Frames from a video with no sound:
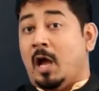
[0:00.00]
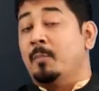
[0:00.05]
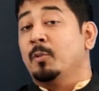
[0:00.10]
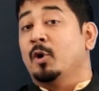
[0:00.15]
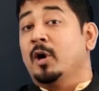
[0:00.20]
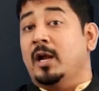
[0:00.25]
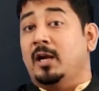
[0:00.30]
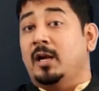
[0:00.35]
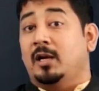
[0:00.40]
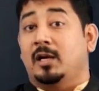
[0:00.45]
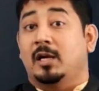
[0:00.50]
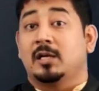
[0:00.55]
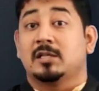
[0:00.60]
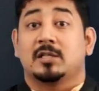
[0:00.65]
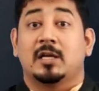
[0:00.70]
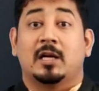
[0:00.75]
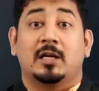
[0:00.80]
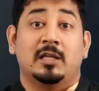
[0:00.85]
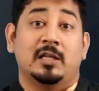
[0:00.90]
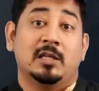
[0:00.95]

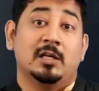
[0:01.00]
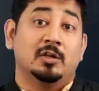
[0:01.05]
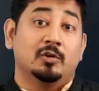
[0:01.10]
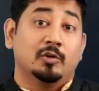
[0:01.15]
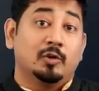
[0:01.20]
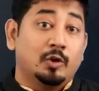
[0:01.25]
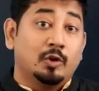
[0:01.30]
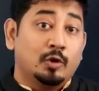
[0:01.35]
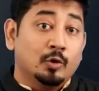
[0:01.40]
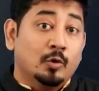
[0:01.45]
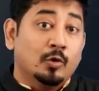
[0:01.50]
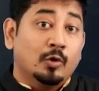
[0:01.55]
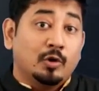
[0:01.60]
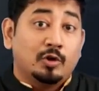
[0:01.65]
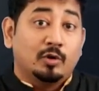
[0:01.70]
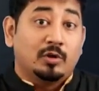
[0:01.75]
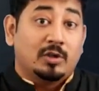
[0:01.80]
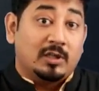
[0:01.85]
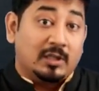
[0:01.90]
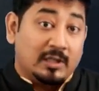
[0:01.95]
Carbohydrates that yield
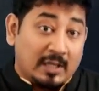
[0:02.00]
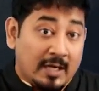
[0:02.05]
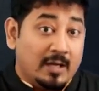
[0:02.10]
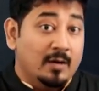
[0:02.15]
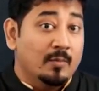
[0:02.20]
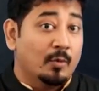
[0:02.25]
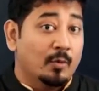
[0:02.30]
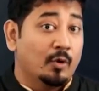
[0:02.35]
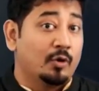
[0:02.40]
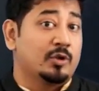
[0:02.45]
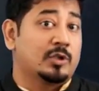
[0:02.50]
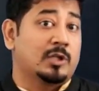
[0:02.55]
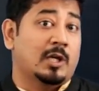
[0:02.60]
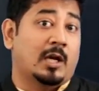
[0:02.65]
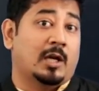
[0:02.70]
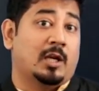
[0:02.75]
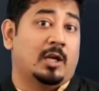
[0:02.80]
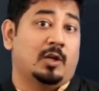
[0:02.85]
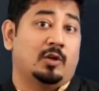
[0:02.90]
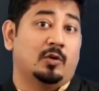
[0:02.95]
2 to 10
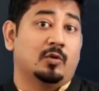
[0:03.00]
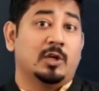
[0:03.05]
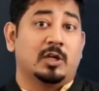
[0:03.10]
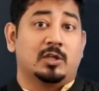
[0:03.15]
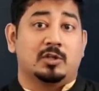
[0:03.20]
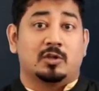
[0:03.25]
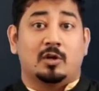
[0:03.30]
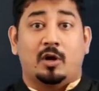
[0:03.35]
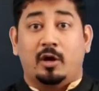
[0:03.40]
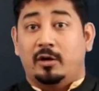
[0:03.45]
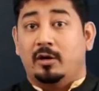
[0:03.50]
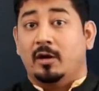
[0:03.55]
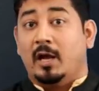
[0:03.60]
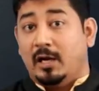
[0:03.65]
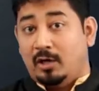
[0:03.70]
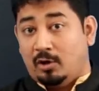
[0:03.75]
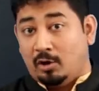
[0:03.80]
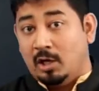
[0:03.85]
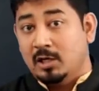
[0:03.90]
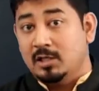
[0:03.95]
monosaccharide units on
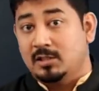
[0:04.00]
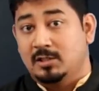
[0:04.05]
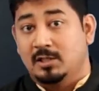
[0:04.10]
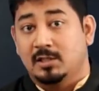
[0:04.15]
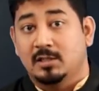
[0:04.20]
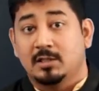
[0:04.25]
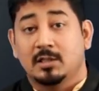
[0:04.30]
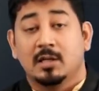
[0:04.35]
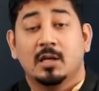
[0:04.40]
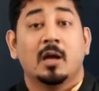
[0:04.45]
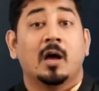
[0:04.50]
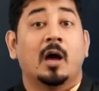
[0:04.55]
hydrolysis